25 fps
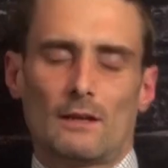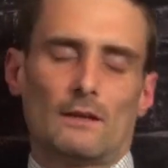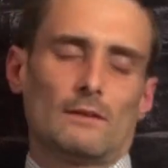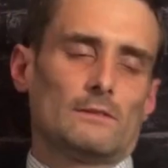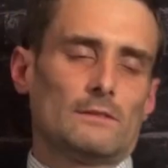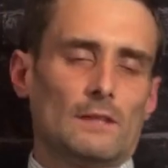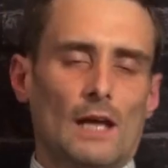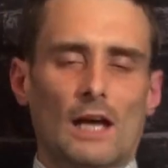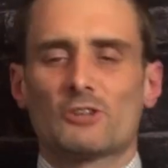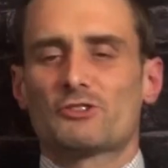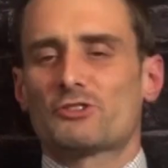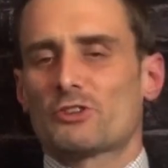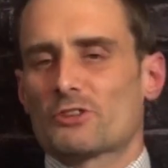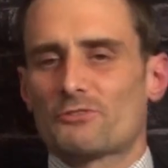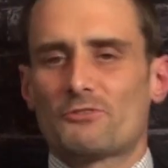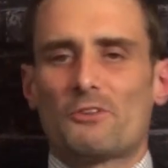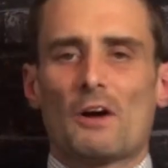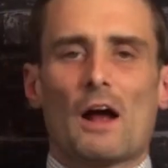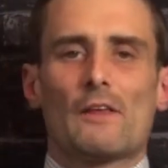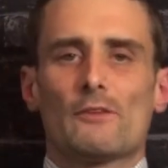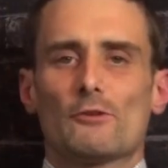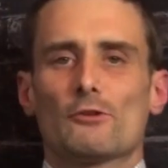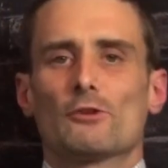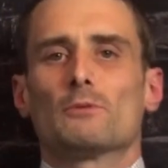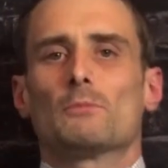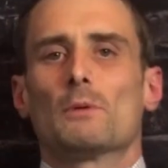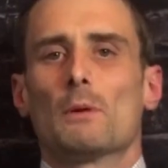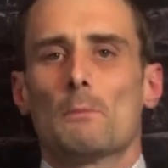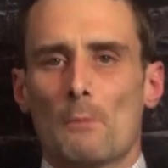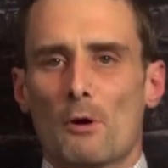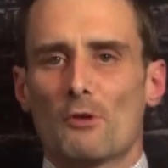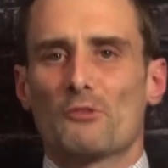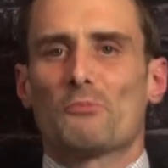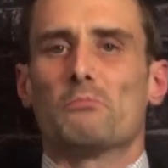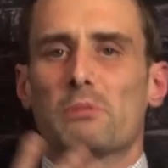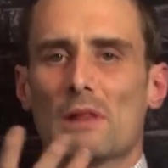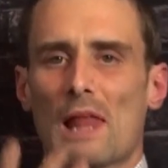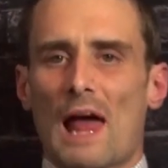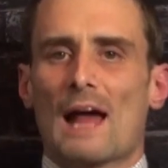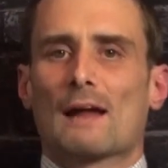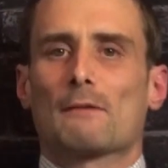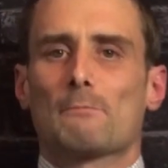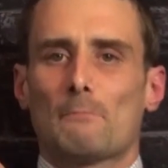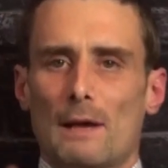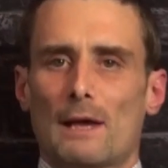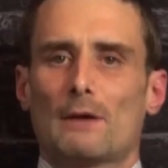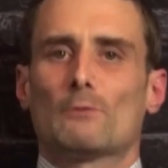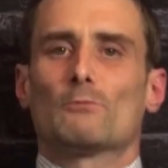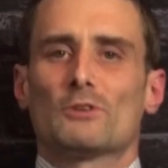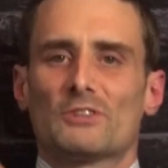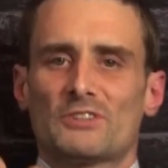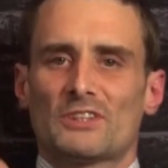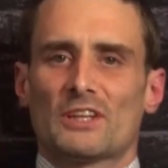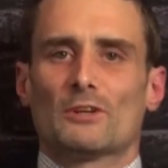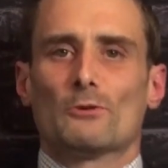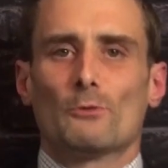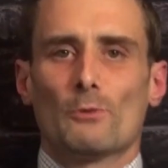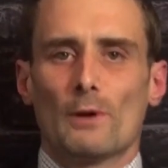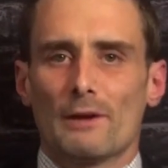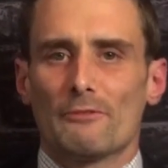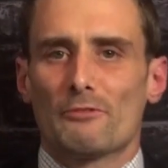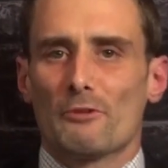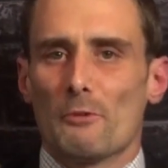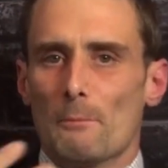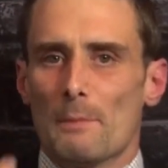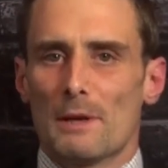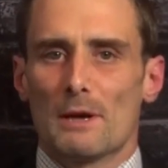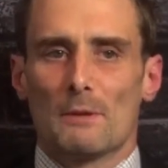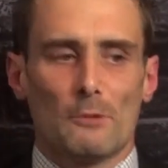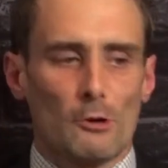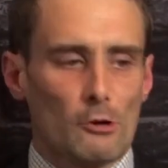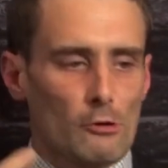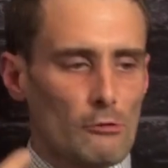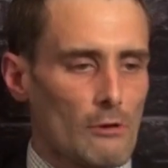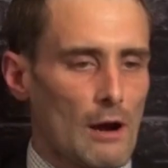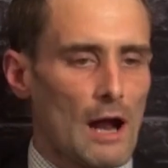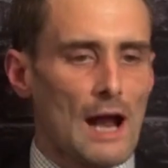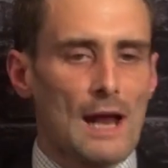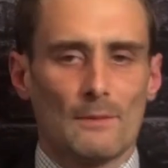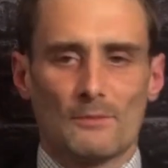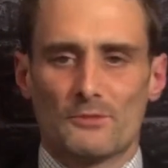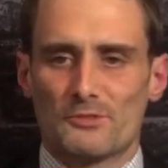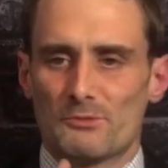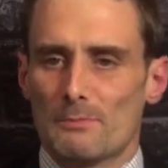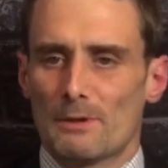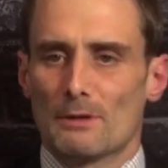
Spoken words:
Not just fatherhood, but most black men were sent away for minimal crimes,